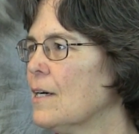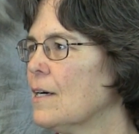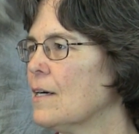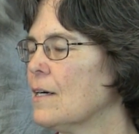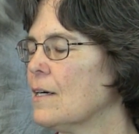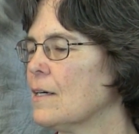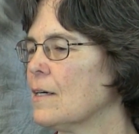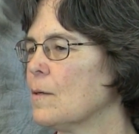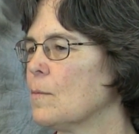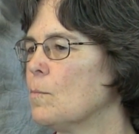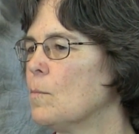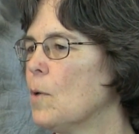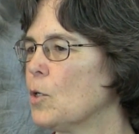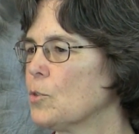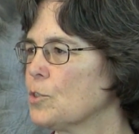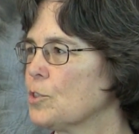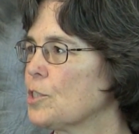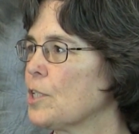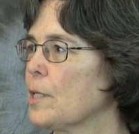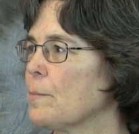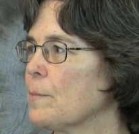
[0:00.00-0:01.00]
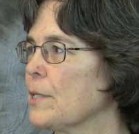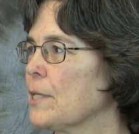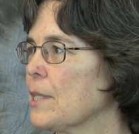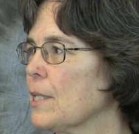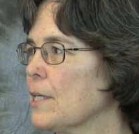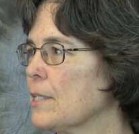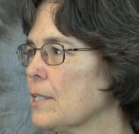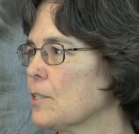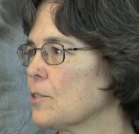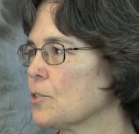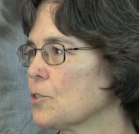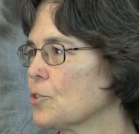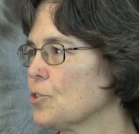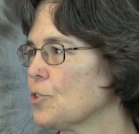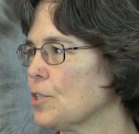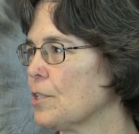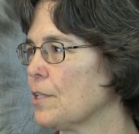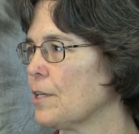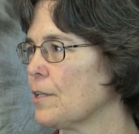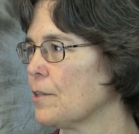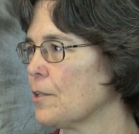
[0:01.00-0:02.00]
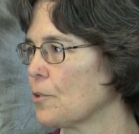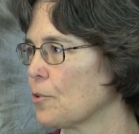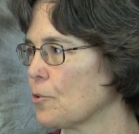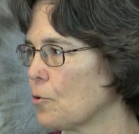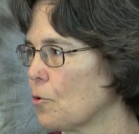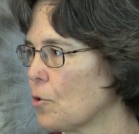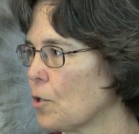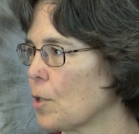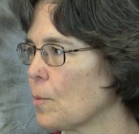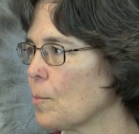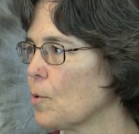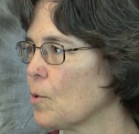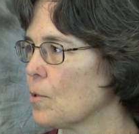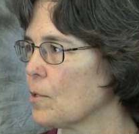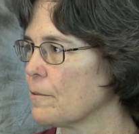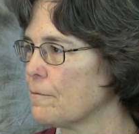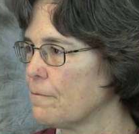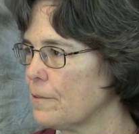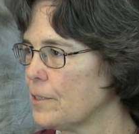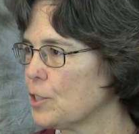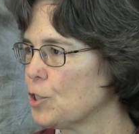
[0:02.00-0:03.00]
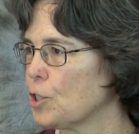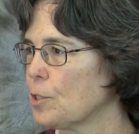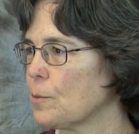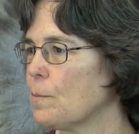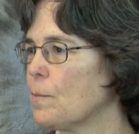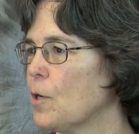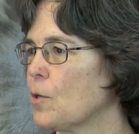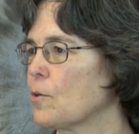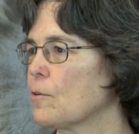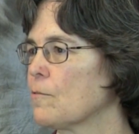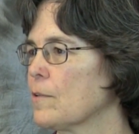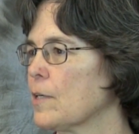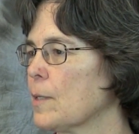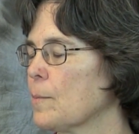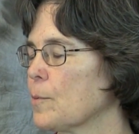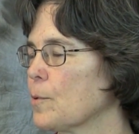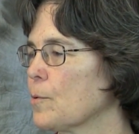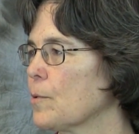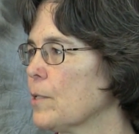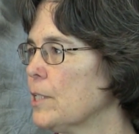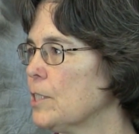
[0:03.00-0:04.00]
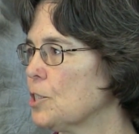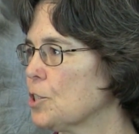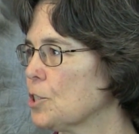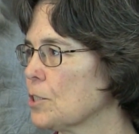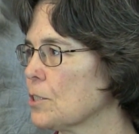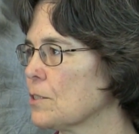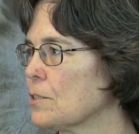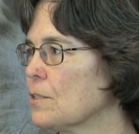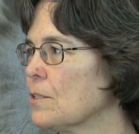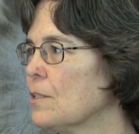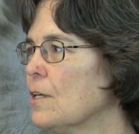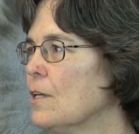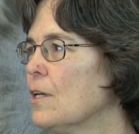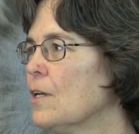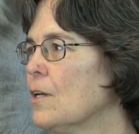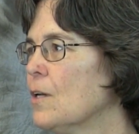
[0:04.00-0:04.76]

Most simulators in their normal efficient mode of operation